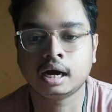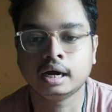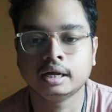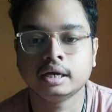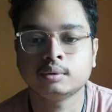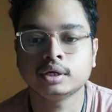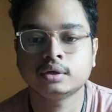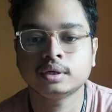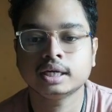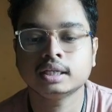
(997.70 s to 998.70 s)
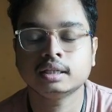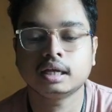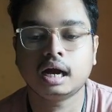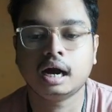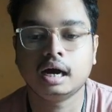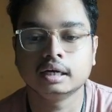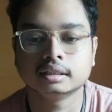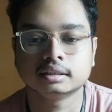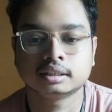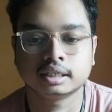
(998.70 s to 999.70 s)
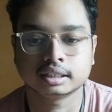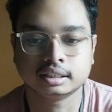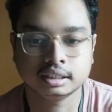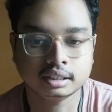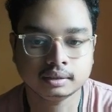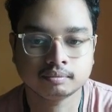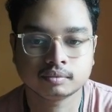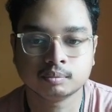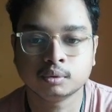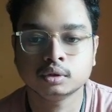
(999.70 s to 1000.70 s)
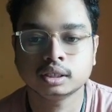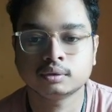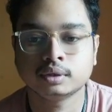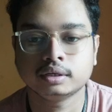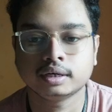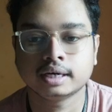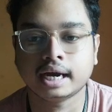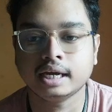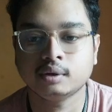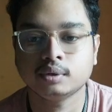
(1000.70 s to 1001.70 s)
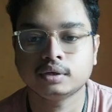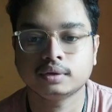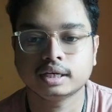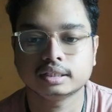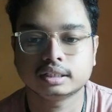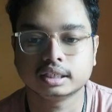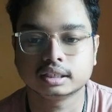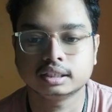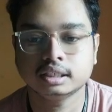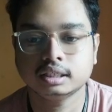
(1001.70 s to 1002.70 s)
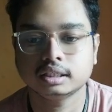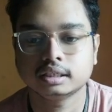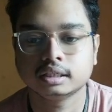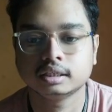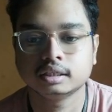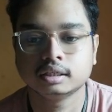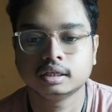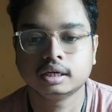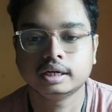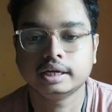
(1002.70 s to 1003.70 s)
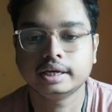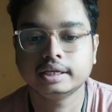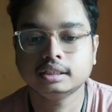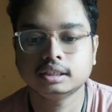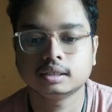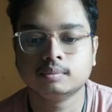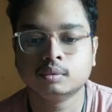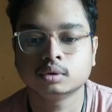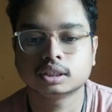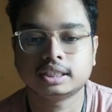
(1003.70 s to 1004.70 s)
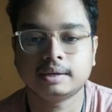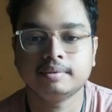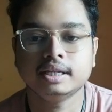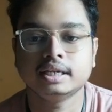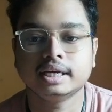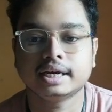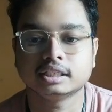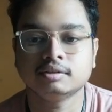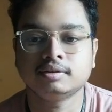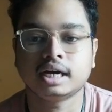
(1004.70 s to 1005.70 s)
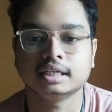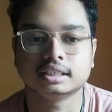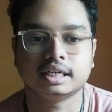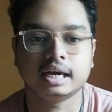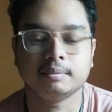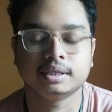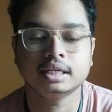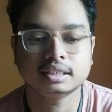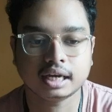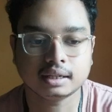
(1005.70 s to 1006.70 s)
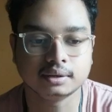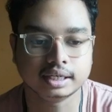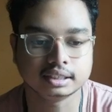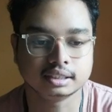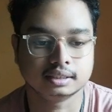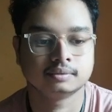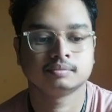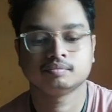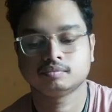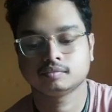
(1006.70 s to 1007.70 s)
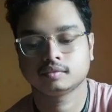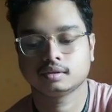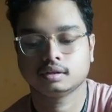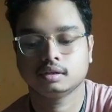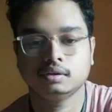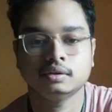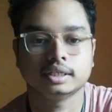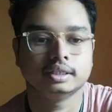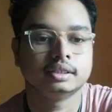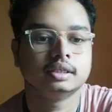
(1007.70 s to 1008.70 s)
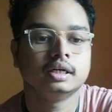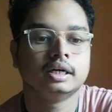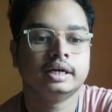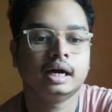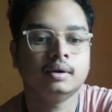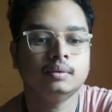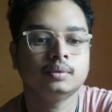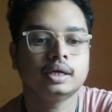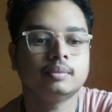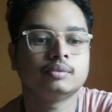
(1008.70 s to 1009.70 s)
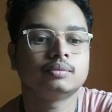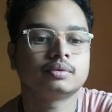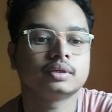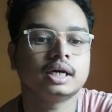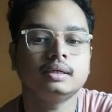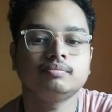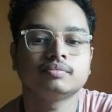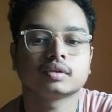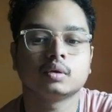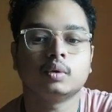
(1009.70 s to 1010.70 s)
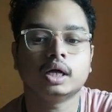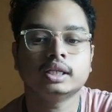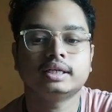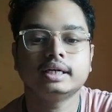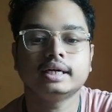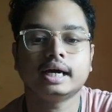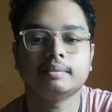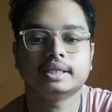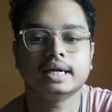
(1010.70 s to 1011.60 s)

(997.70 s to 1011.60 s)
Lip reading: equatorial structure, both equatorial di-equatorial structure, is most stable in the case of trans dimethyl cyclohexane. Okay, now we are moved to the 1,3-dimethyl